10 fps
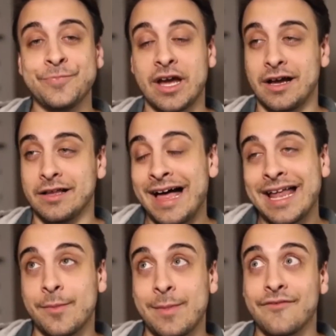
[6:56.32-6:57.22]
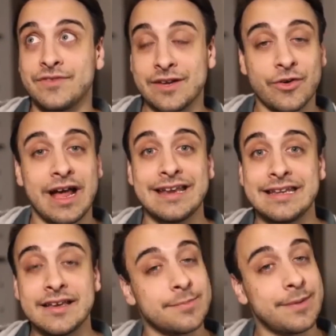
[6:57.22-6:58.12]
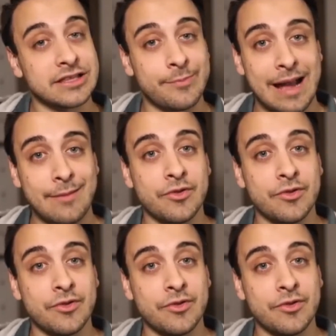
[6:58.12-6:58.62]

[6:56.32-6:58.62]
A lot of them have different ideas about the Bible